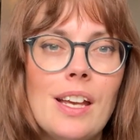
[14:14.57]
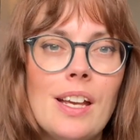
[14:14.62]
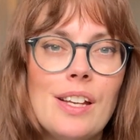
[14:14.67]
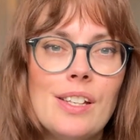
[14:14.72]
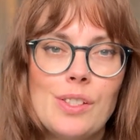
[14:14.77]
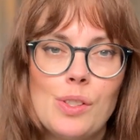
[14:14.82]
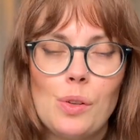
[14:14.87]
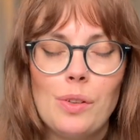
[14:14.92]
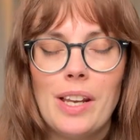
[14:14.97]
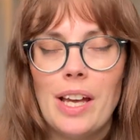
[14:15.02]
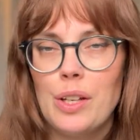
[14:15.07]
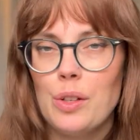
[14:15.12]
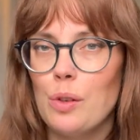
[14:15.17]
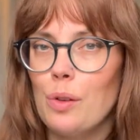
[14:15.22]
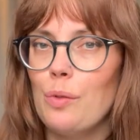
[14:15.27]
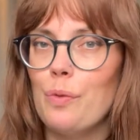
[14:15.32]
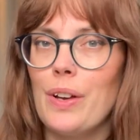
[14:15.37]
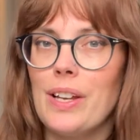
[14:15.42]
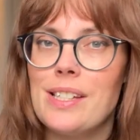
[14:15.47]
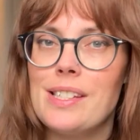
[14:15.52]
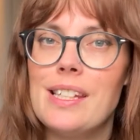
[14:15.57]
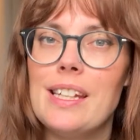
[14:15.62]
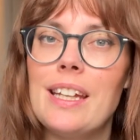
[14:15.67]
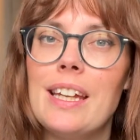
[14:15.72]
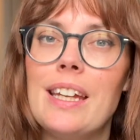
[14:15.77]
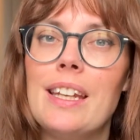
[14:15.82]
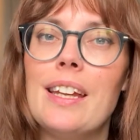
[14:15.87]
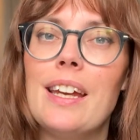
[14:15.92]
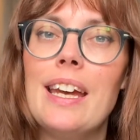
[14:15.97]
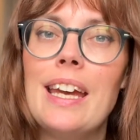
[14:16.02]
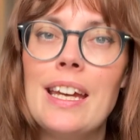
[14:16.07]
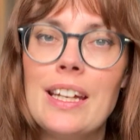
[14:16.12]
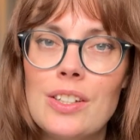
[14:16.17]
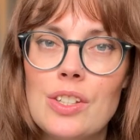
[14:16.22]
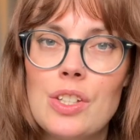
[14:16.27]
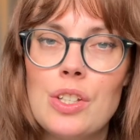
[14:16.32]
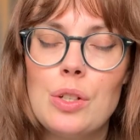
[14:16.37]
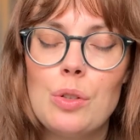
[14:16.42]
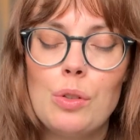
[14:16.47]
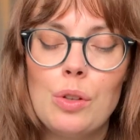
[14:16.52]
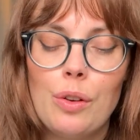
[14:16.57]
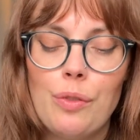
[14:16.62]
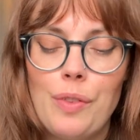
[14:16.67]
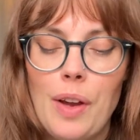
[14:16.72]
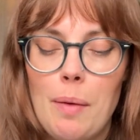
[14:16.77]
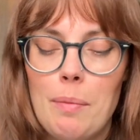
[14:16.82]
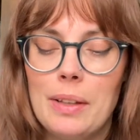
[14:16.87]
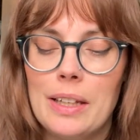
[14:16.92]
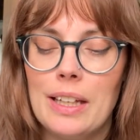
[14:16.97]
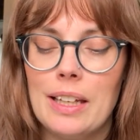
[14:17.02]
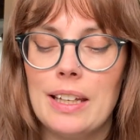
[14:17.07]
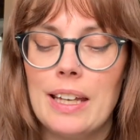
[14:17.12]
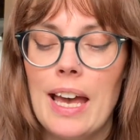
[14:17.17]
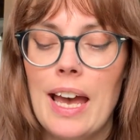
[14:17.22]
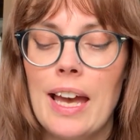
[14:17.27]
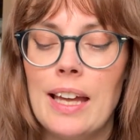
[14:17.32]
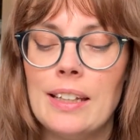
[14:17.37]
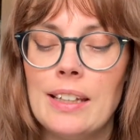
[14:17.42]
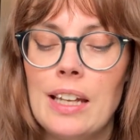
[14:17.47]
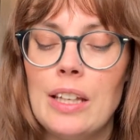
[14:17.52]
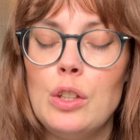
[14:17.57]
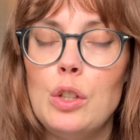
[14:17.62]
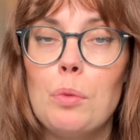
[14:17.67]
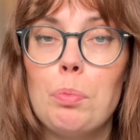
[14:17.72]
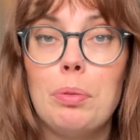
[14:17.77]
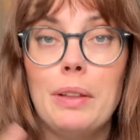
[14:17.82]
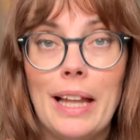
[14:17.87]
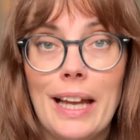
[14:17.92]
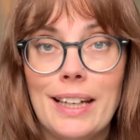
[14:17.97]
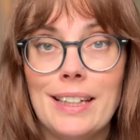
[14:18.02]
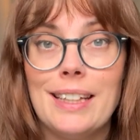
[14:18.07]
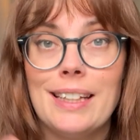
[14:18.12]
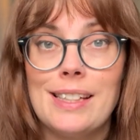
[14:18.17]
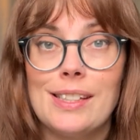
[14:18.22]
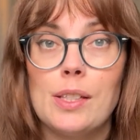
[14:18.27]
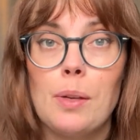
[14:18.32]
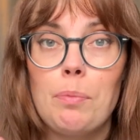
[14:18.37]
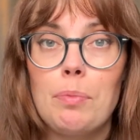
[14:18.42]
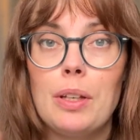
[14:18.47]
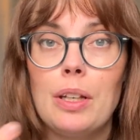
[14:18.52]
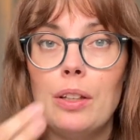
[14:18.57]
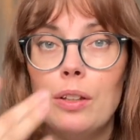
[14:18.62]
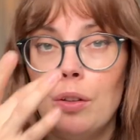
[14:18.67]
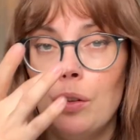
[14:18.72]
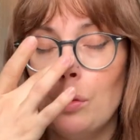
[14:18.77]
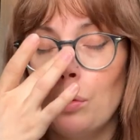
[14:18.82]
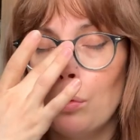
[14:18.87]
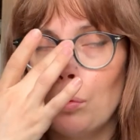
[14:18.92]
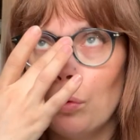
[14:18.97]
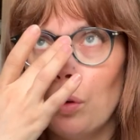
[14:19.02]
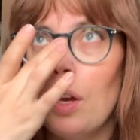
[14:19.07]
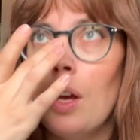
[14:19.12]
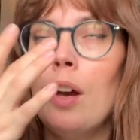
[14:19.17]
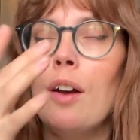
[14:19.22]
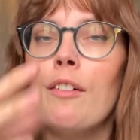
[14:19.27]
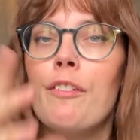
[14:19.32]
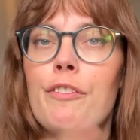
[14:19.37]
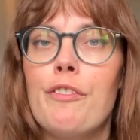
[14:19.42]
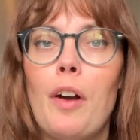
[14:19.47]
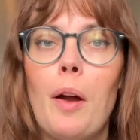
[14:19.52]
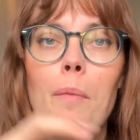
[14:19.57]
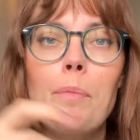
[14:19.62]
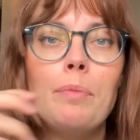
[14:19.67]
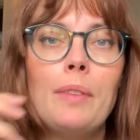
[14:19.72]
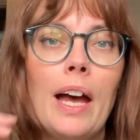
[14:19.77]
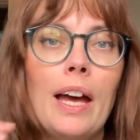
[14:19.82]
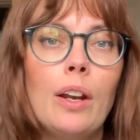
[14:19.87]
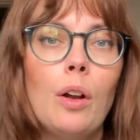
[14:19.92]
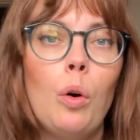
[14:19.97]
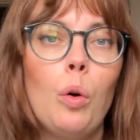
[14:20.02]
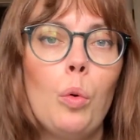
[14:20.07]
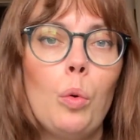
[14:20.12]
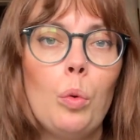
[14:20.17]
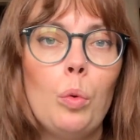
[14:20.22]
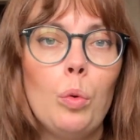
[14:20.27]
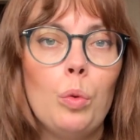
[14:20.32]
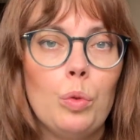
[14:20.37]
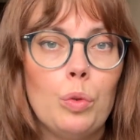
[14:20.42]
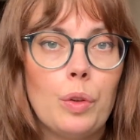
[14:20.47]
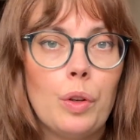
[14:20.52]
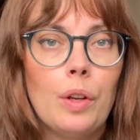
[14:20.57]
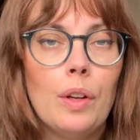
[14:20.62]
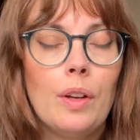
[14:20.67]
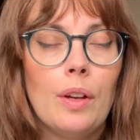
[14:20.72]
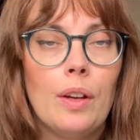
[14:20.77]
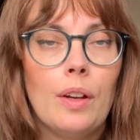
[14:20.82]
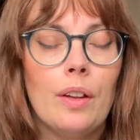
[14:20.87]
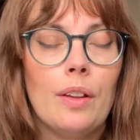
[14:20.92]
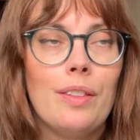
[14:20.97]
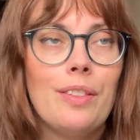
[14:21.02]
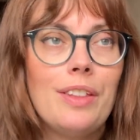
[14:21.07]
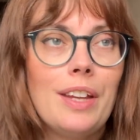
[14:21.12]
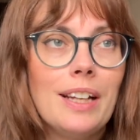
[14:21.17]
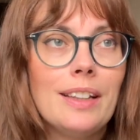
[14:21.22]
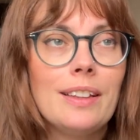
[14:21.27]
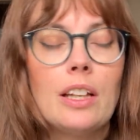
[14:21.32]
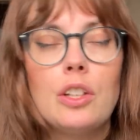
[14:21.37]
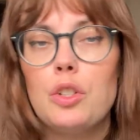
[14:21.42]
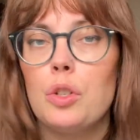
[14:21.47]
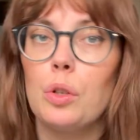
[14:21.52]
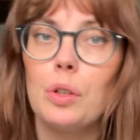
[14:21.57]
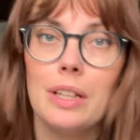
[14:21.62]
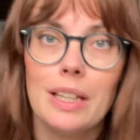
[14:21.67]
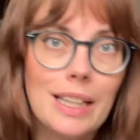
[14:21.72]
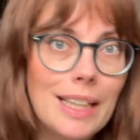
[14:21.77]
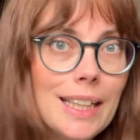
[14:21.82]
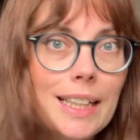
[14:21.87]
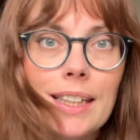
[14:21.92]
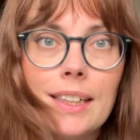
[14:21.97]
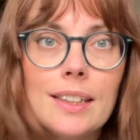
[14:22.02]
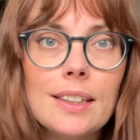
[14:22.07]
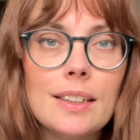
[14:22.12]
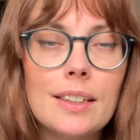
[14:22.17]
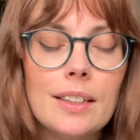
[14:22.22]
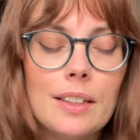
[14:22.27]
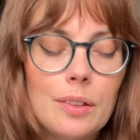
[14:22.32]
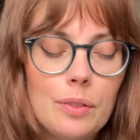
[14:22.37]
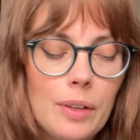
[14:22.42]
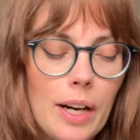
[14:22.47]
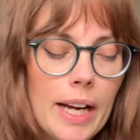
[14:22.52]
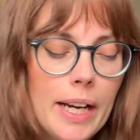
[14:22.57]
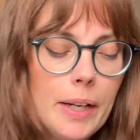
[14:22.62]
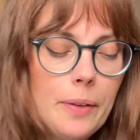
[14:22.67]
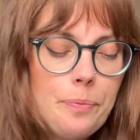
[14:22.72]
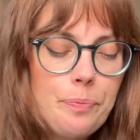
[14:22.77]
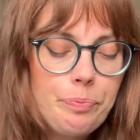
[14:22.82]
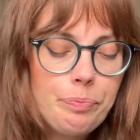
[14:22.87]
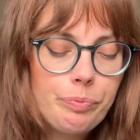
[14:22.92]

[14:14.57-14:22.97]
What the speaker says: So now you're investing it into your family again, and you're planting something new from that old thing that you healed, right?